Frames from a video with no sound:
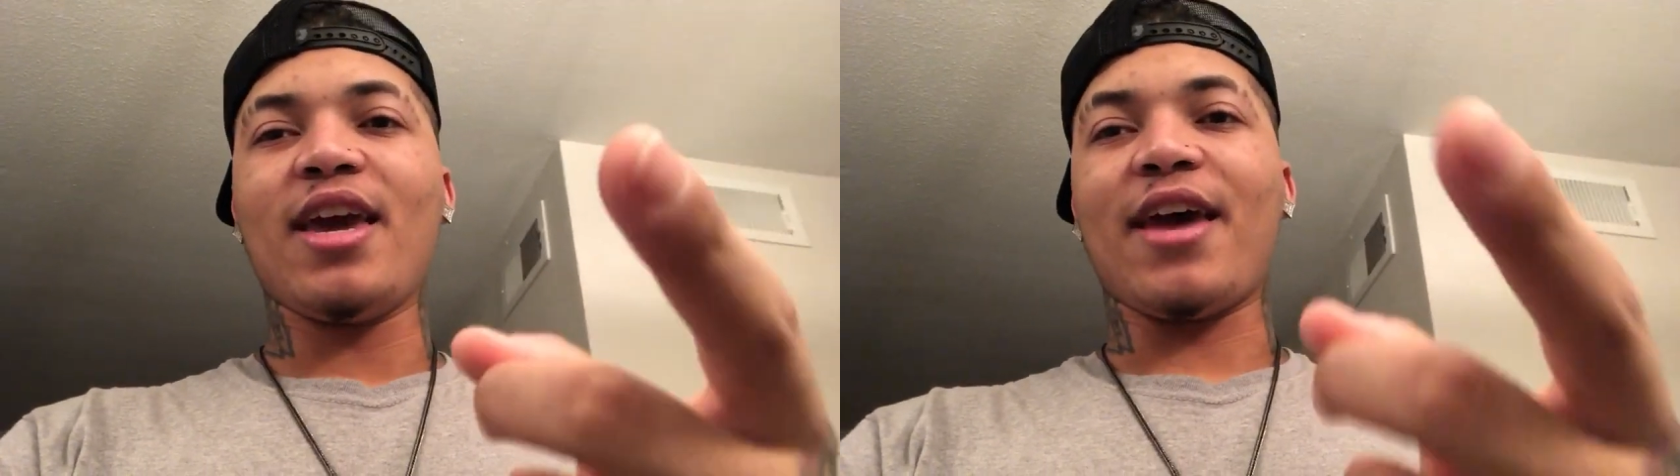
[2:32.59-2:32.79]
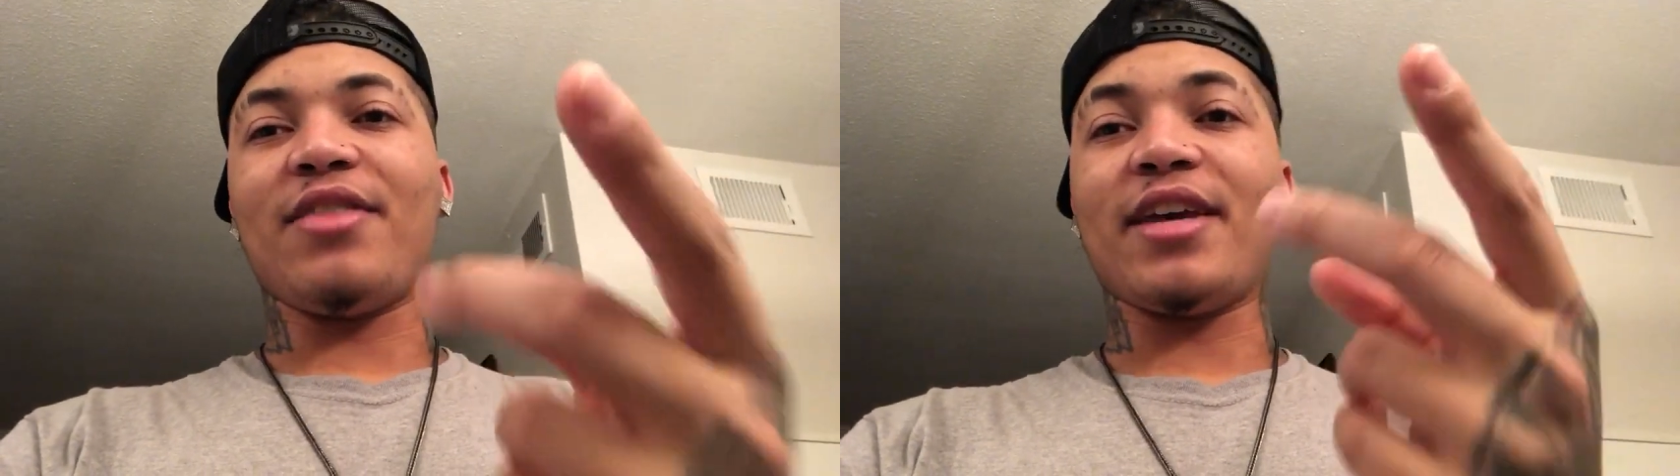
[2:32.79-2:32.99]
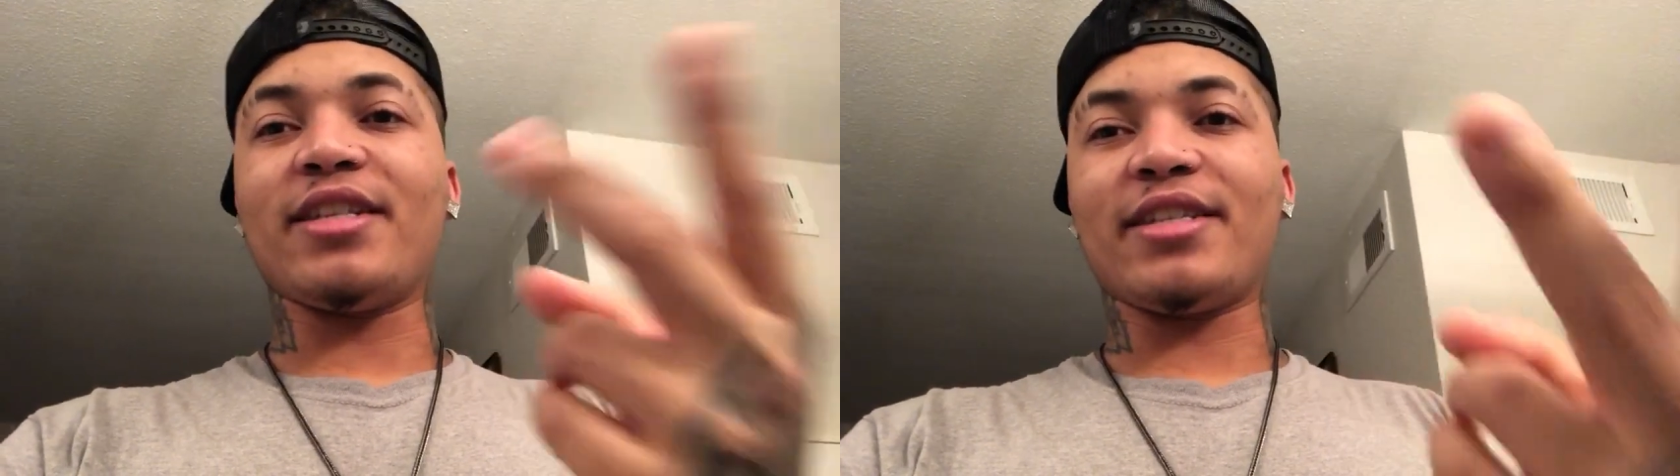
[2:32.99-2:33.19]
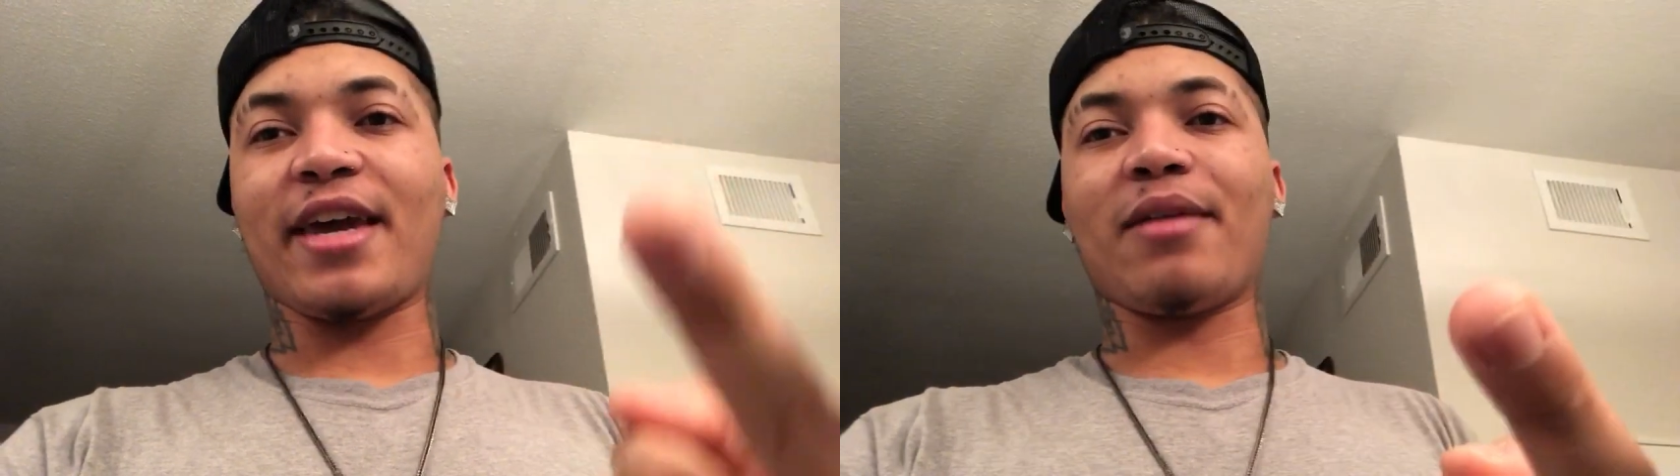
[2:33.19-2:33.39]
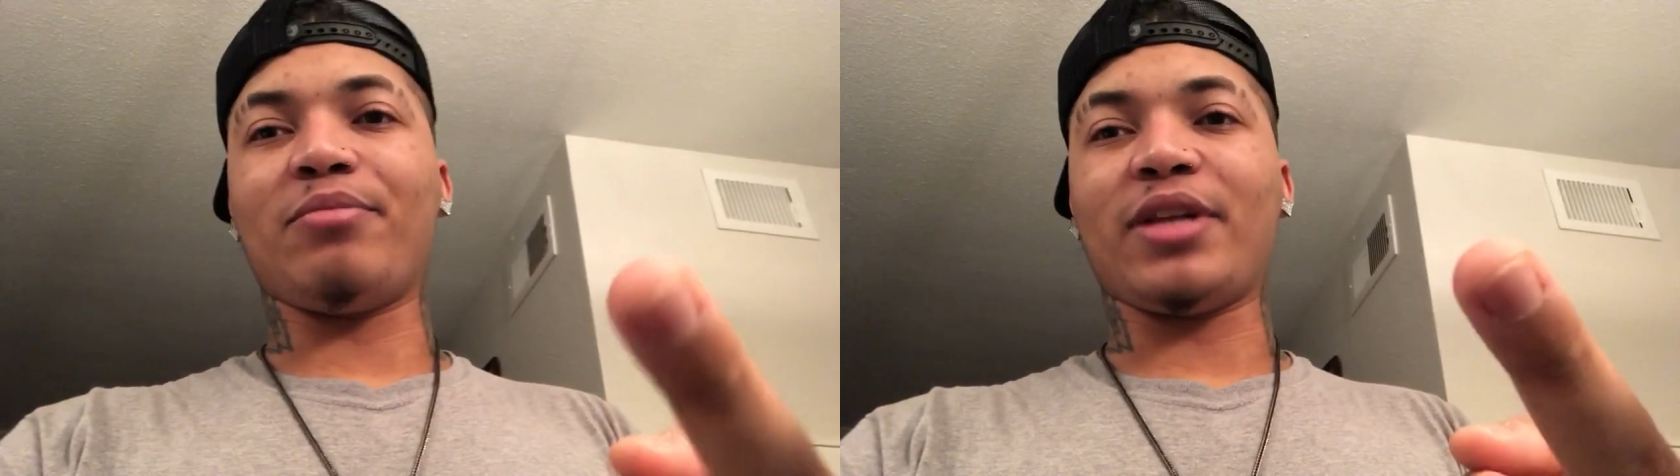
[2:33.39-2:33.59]
and then
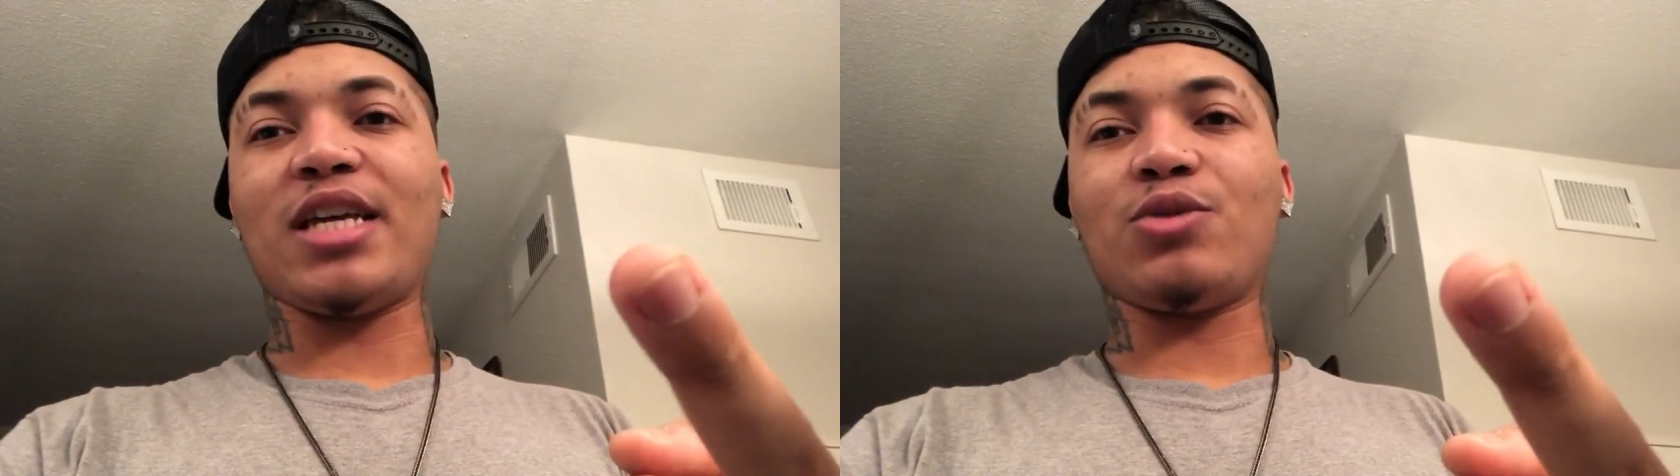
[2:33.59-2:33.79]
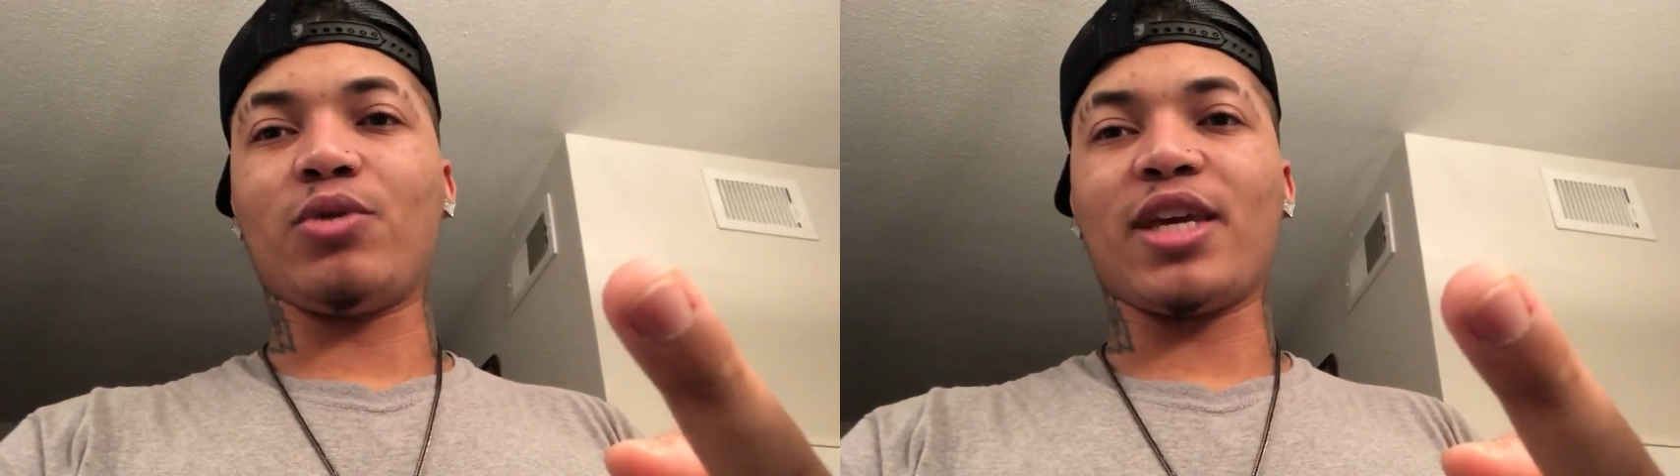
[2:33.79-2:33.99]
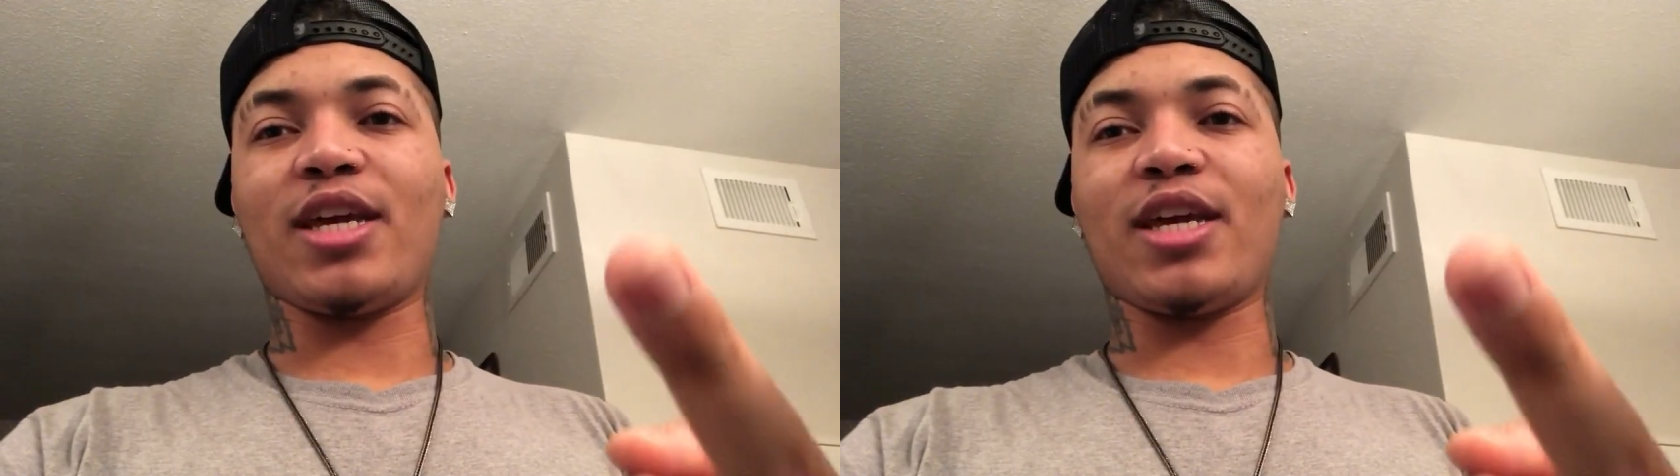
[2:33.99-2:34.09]
second place would